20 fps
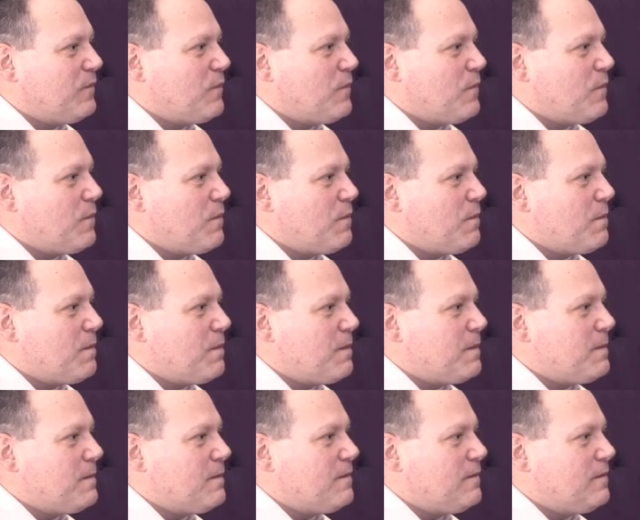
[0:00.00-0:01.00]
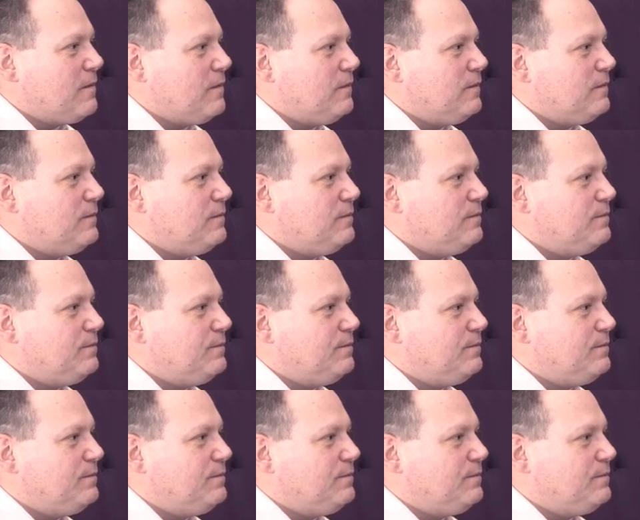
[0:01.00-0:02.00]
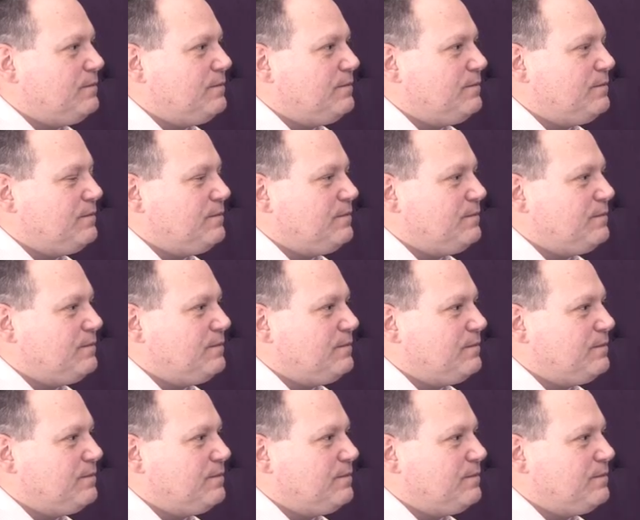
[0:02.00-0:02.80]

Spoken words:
This person isn't speaking.